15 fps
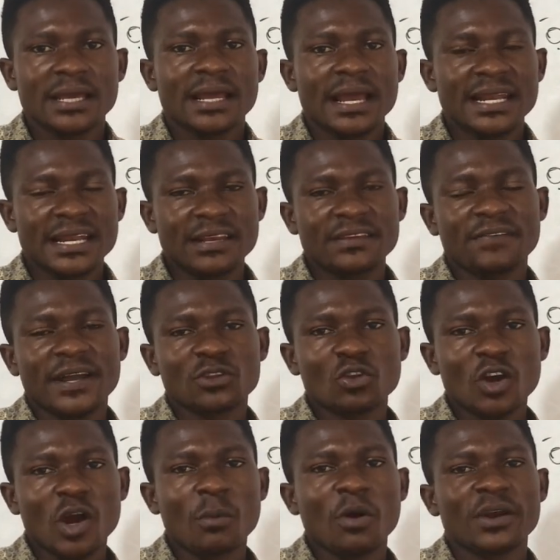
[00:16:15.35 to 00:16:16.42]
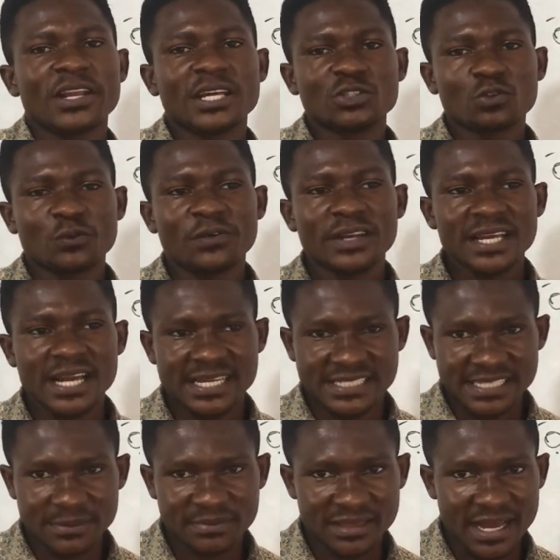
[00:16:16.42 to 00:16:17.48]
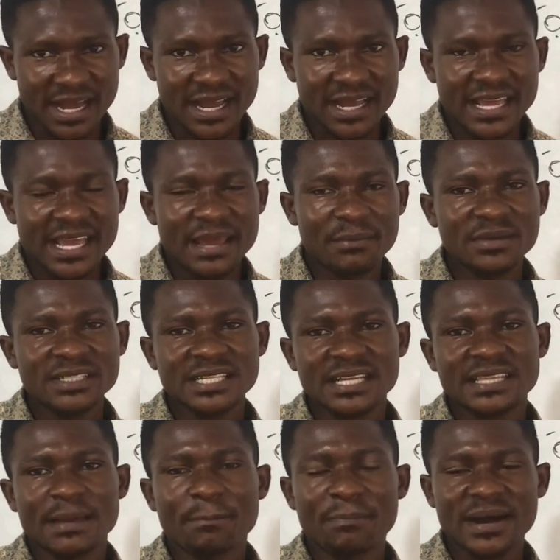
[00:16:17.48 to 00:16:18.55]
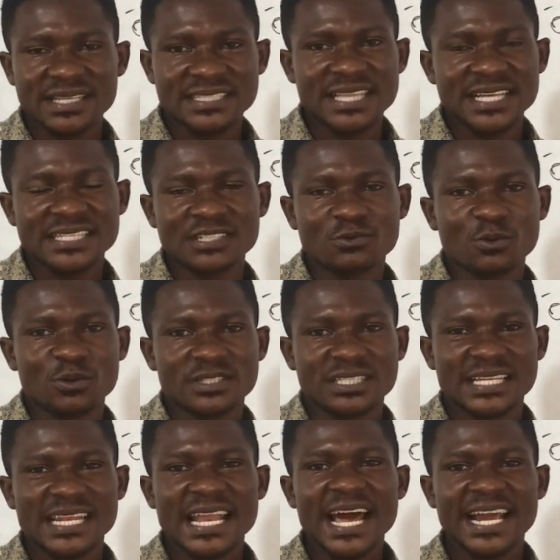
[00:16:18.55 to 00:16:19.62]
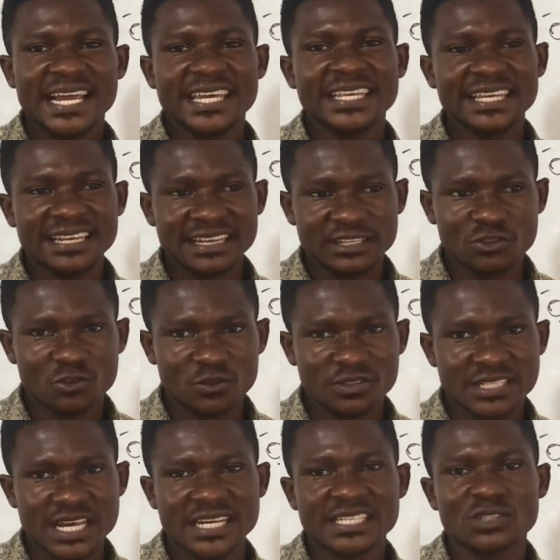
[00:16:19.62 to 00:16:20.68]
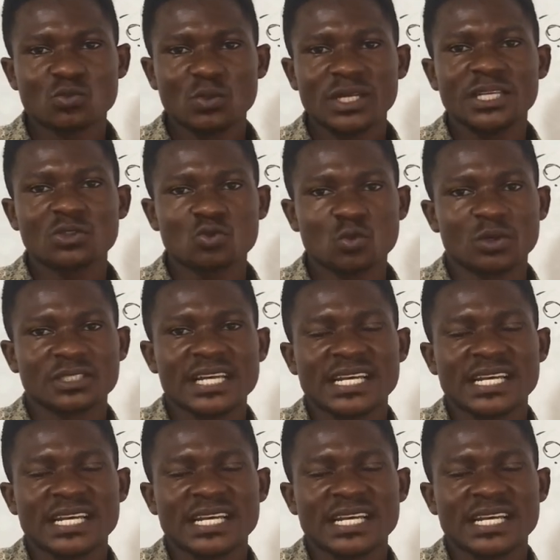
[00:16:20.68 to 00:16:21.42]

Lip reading: And then if I talk about electrophilic acceptor, it means that the part that is what? Lacking electrons and is willing to what?